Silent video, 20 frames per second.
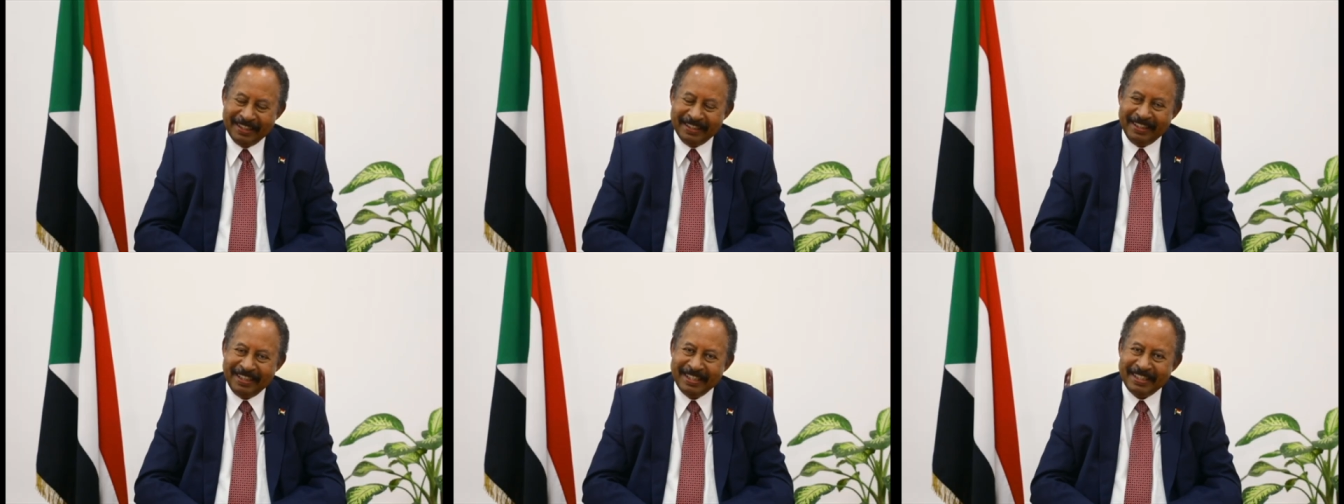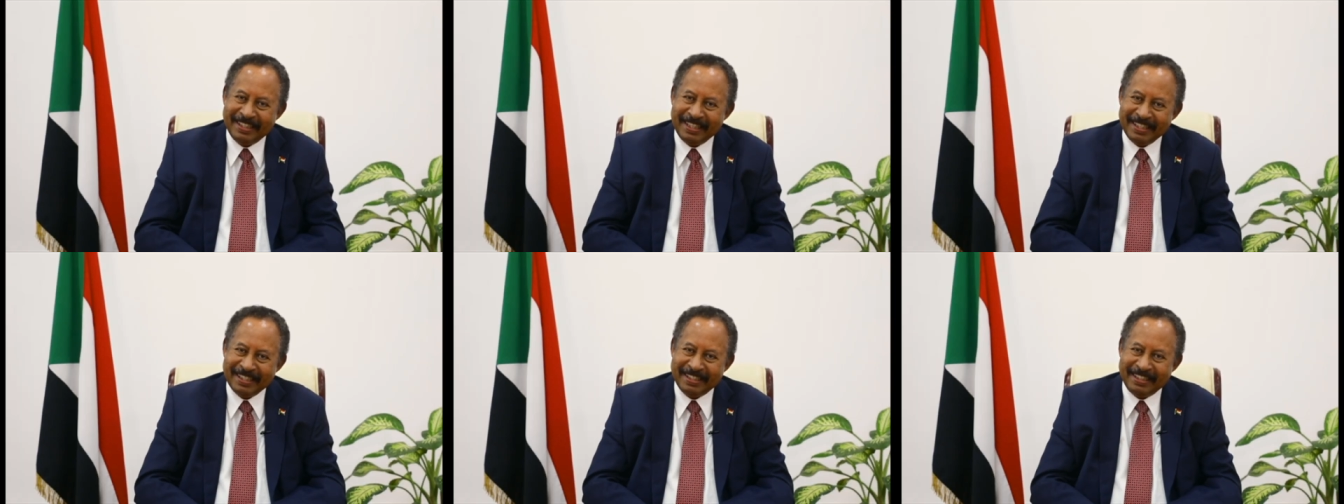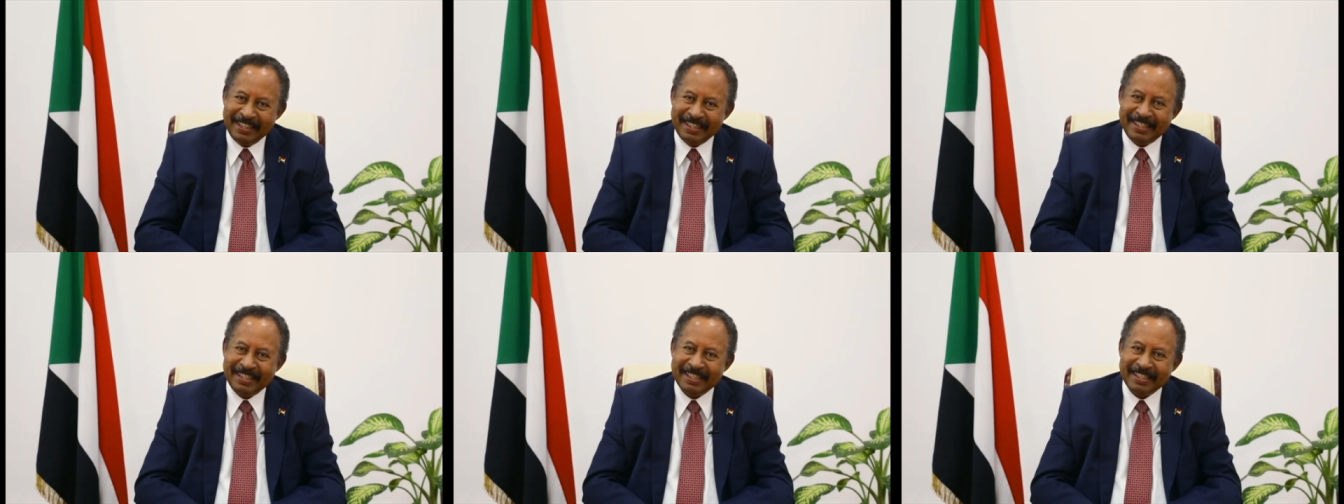
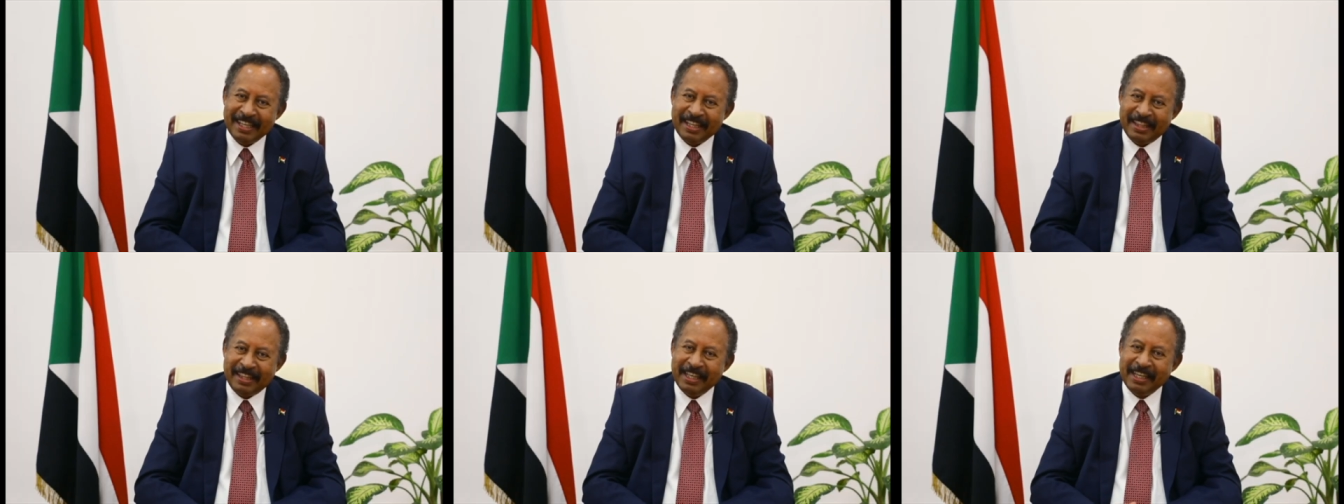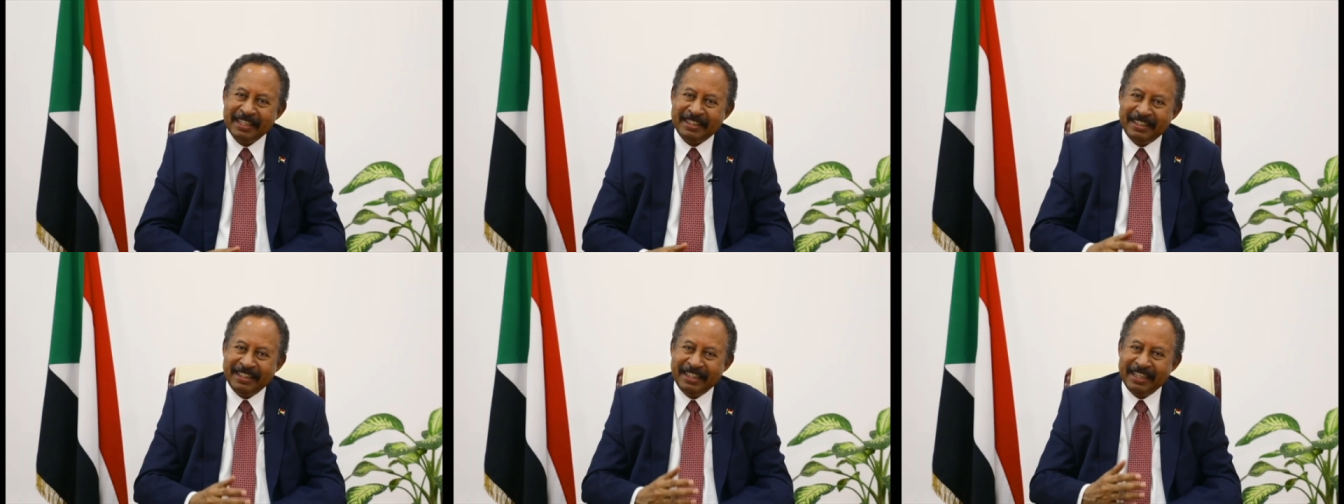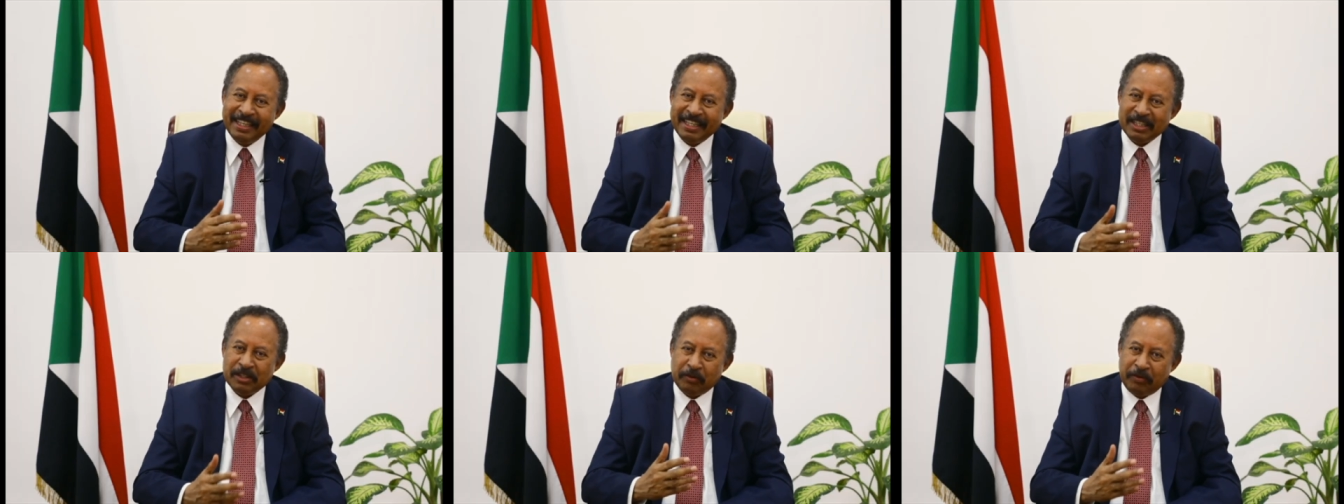This is a 30
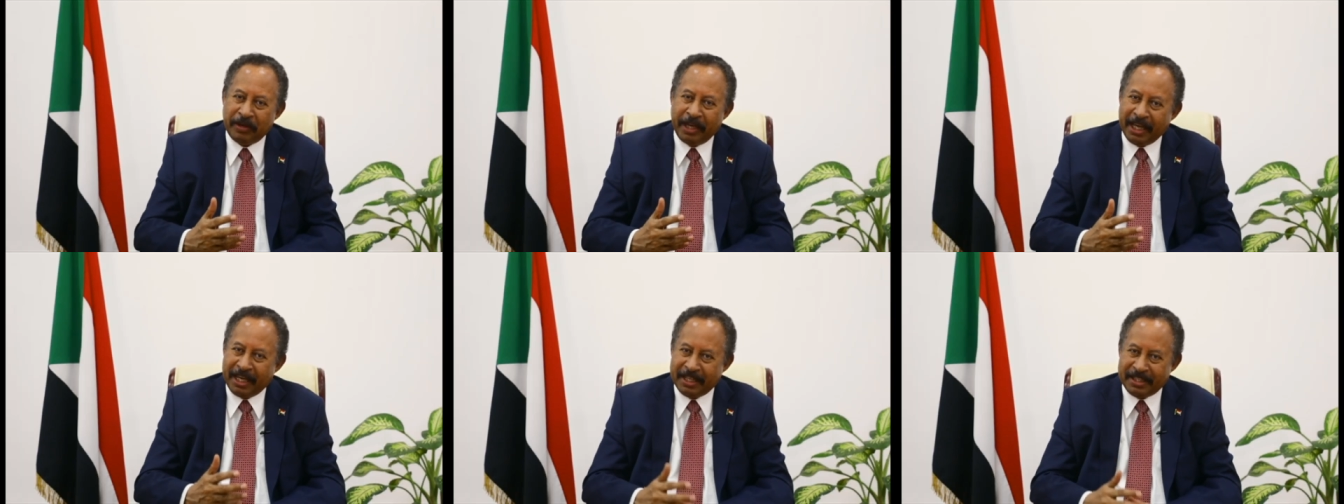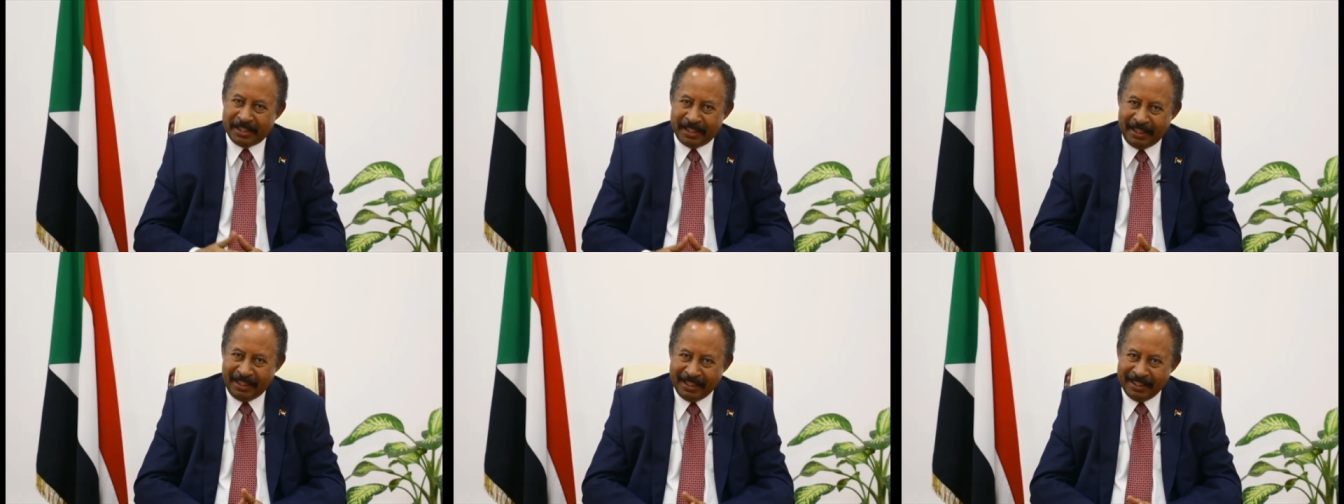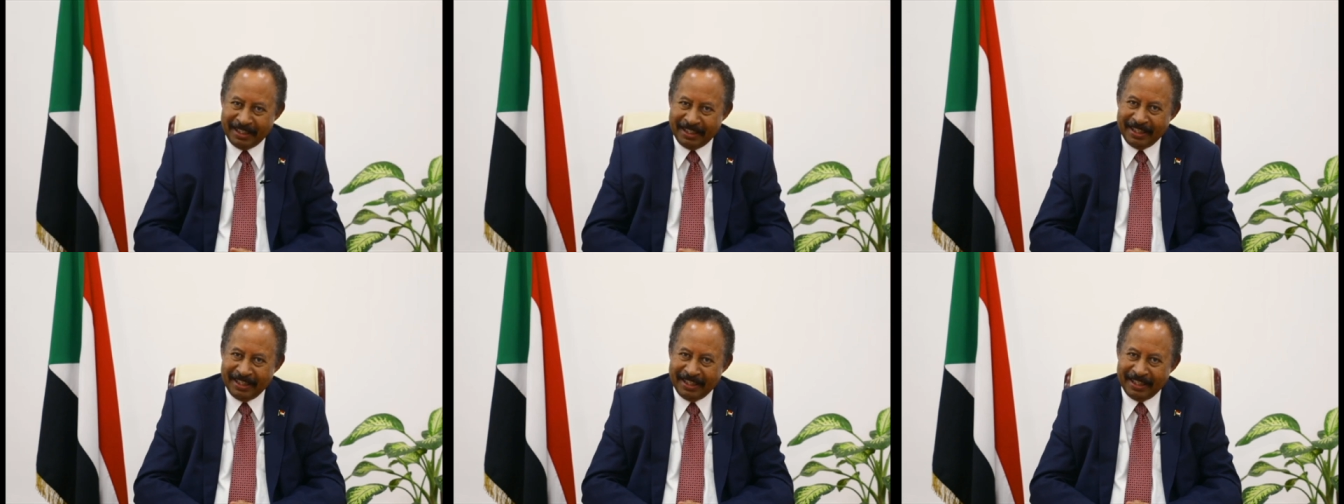years of legacy.